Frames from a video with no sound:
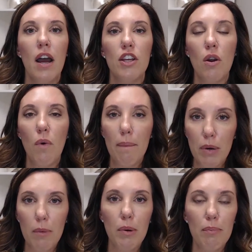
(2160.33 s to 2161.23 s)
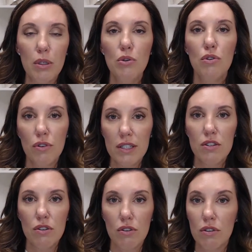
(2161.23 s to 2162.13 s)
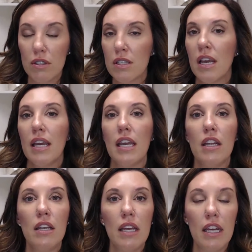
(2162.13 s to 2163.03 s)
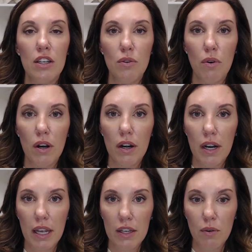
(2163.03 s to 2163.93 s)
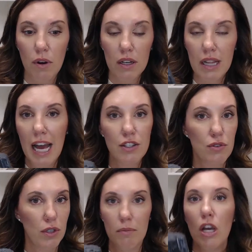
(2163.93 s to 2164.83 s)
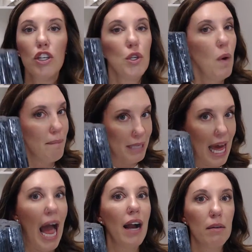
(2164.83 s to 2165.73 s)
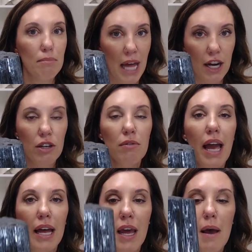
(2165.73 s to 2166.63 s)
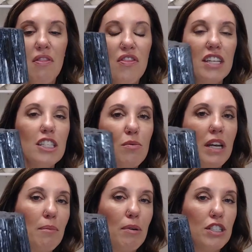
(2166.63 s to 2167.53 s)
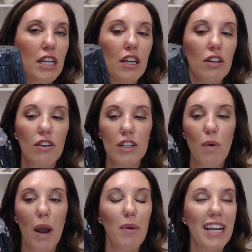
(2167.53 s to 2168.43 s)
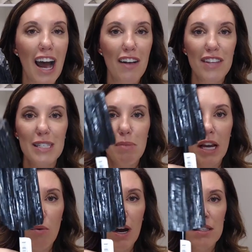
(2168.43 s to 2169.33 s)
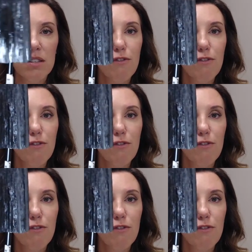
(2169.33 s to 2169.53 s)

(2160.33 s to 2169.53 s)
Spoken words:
You don't want purple blue crystals in your classroom. You want black or red. This one in particular is why we got these big ones